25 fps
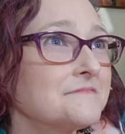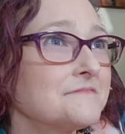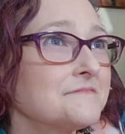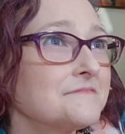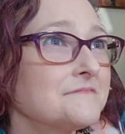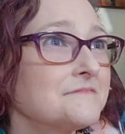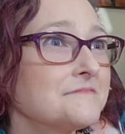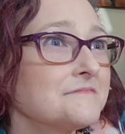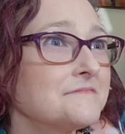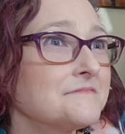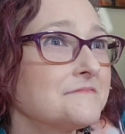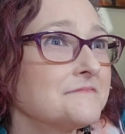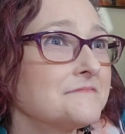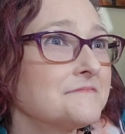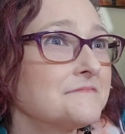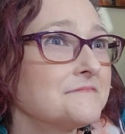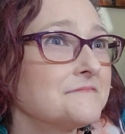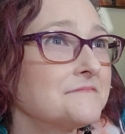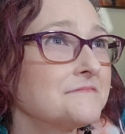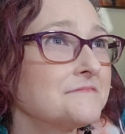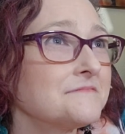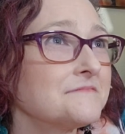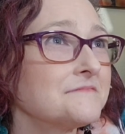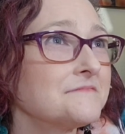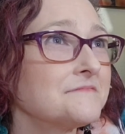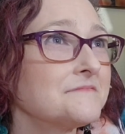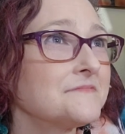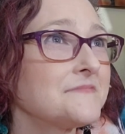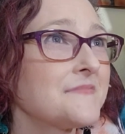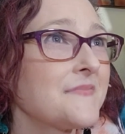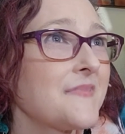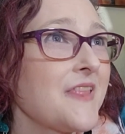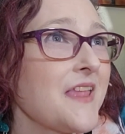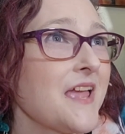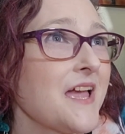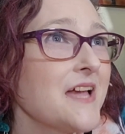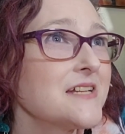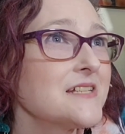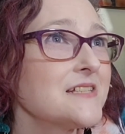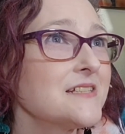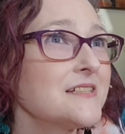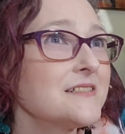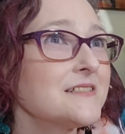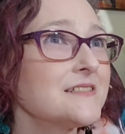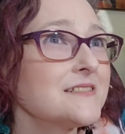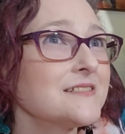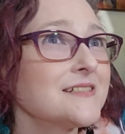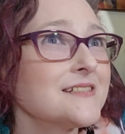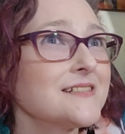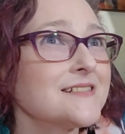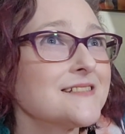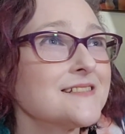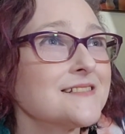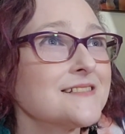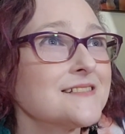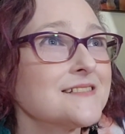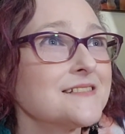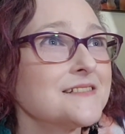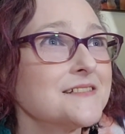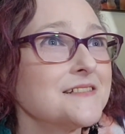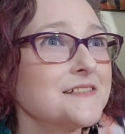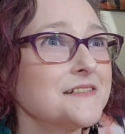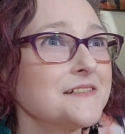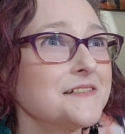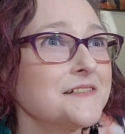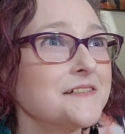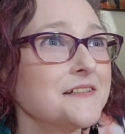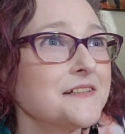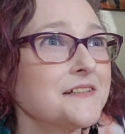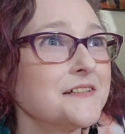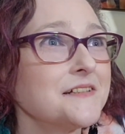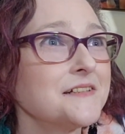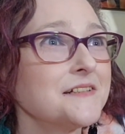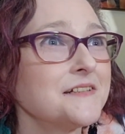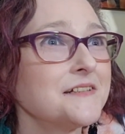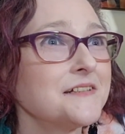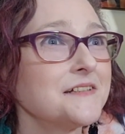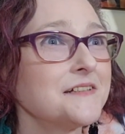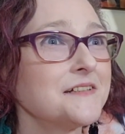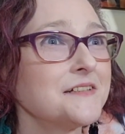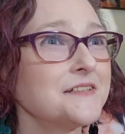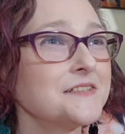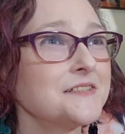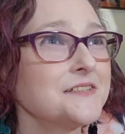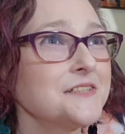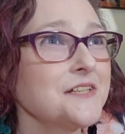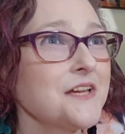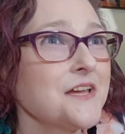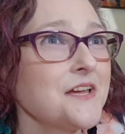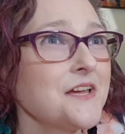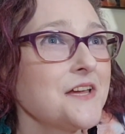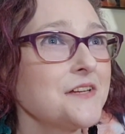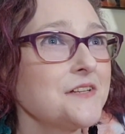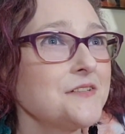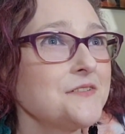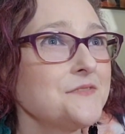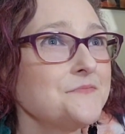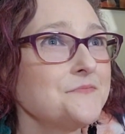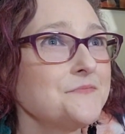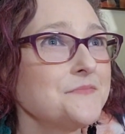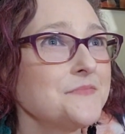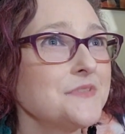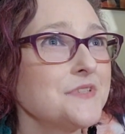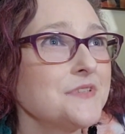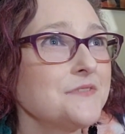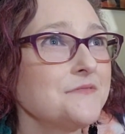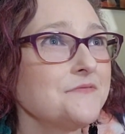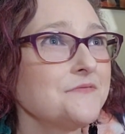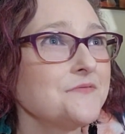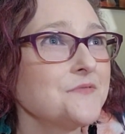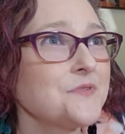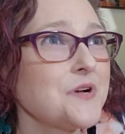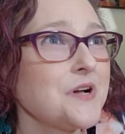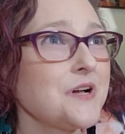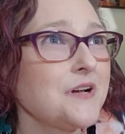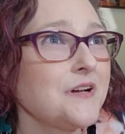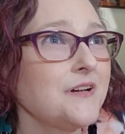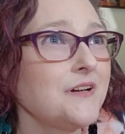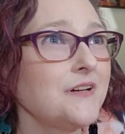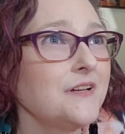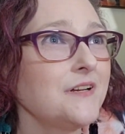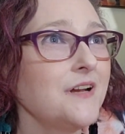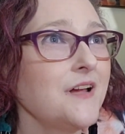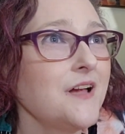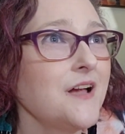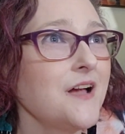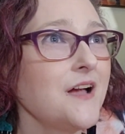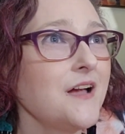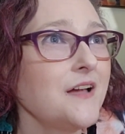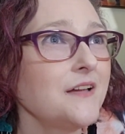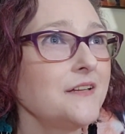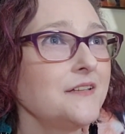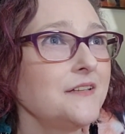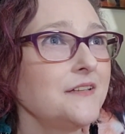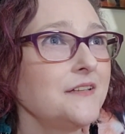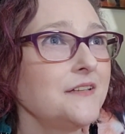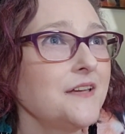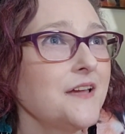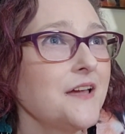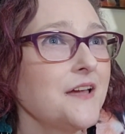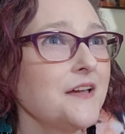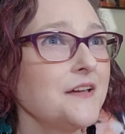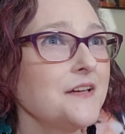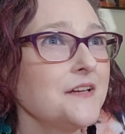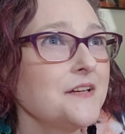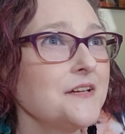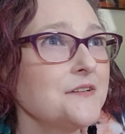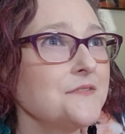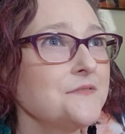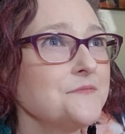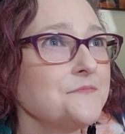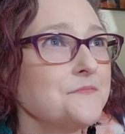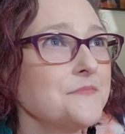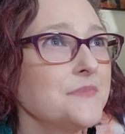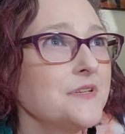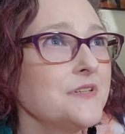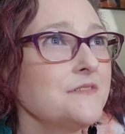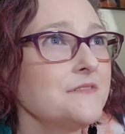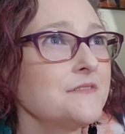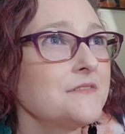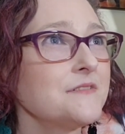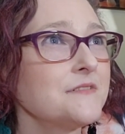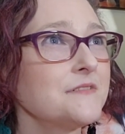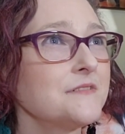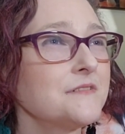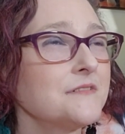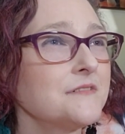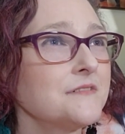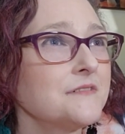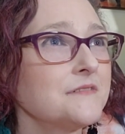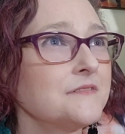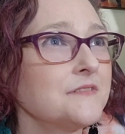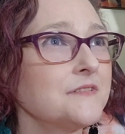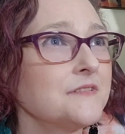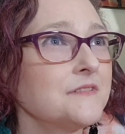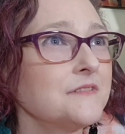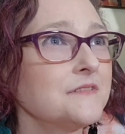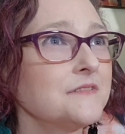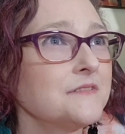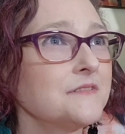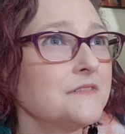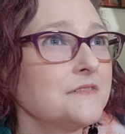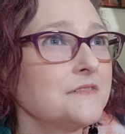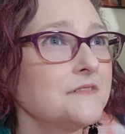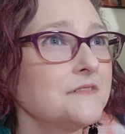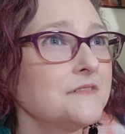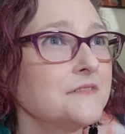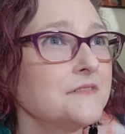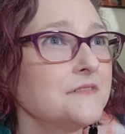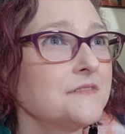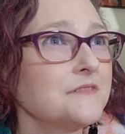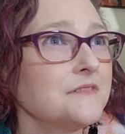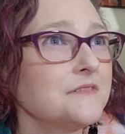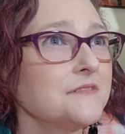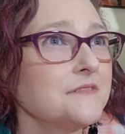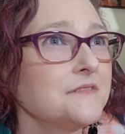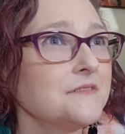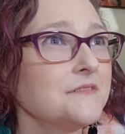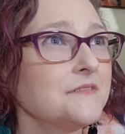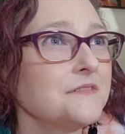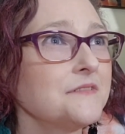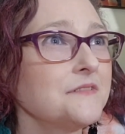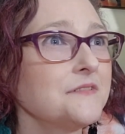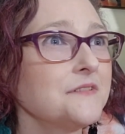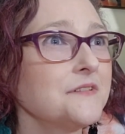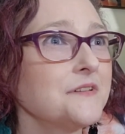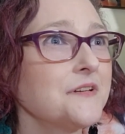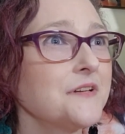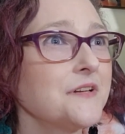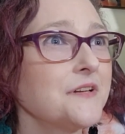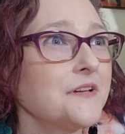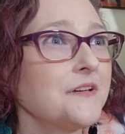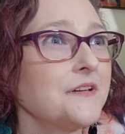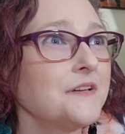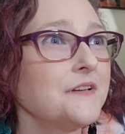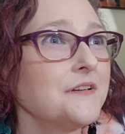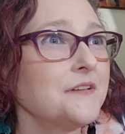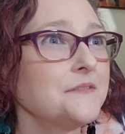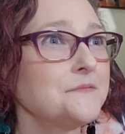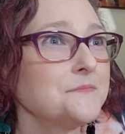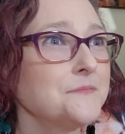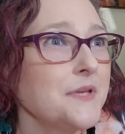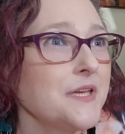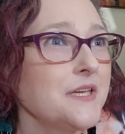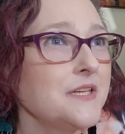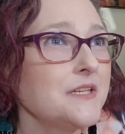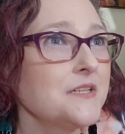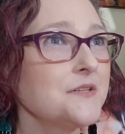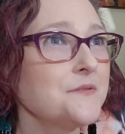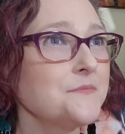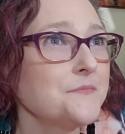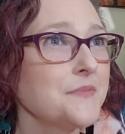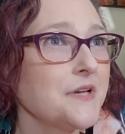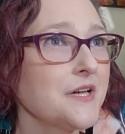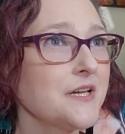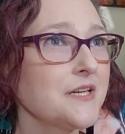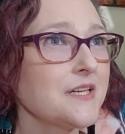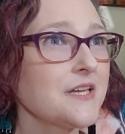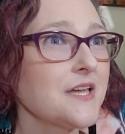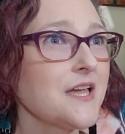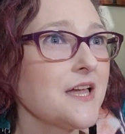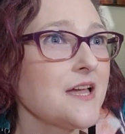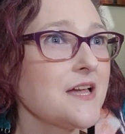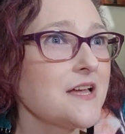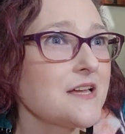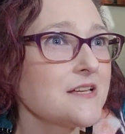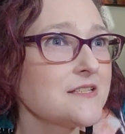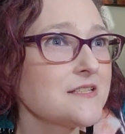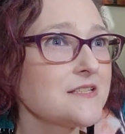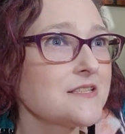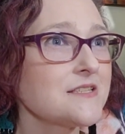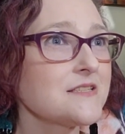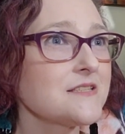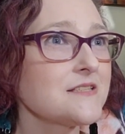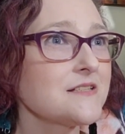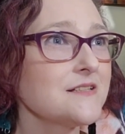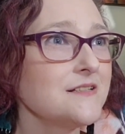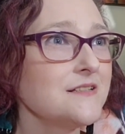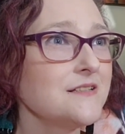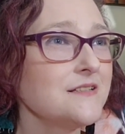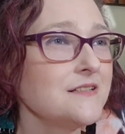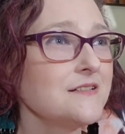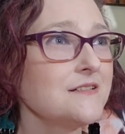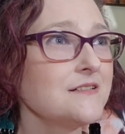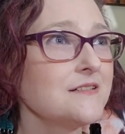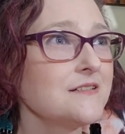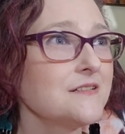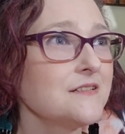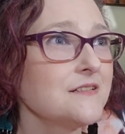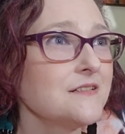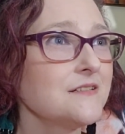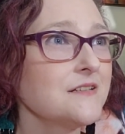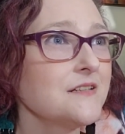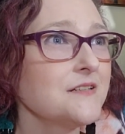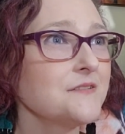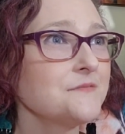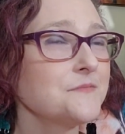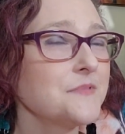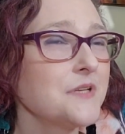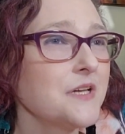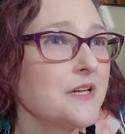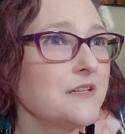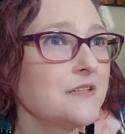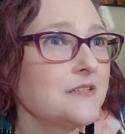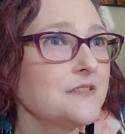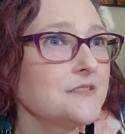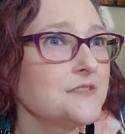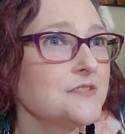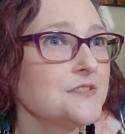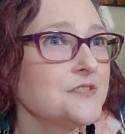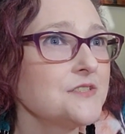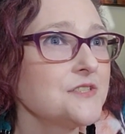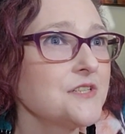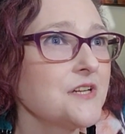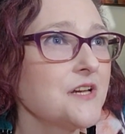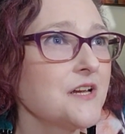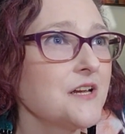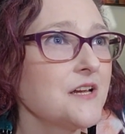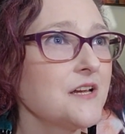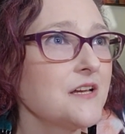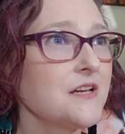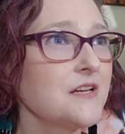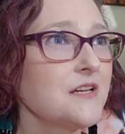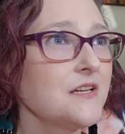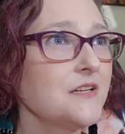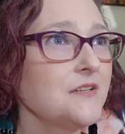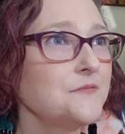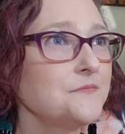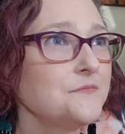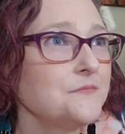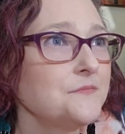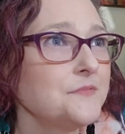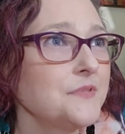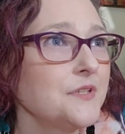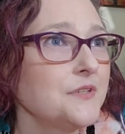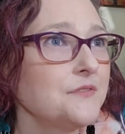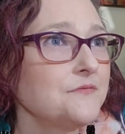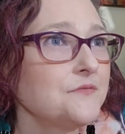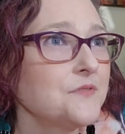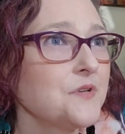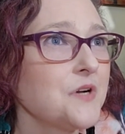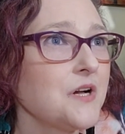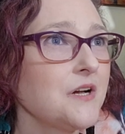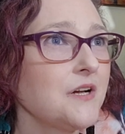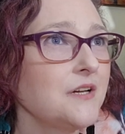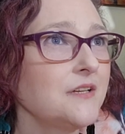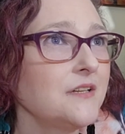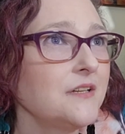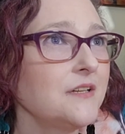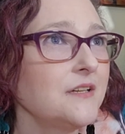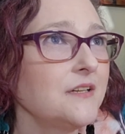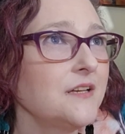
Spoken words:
blood on the ashes. I'm not ashamed of what I am. Make it my own, make it my castle. I'm not ashamed of what I